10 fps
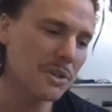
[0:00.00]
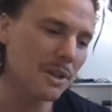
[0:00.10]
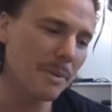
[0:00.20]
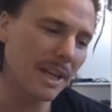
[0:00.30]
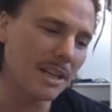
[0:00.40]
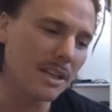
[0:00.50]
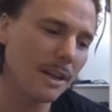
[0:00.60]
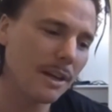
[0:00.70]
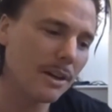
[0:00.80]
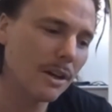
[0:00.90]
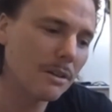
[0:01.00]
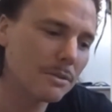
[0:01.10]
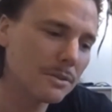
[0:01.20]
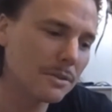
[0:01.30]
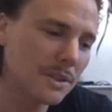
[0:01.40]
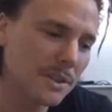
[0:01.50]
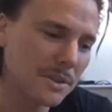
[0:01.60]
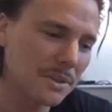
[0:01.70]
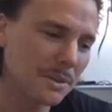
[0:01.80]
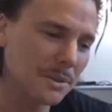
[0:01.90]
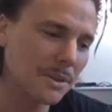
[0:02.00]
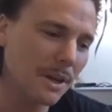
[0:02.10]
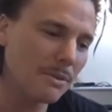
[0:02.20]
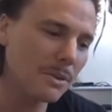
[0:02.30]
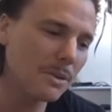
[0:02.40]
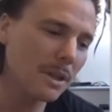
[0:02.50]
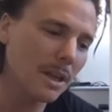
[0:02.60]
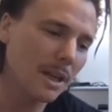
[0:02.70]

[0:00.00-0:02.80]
about a year off to travel,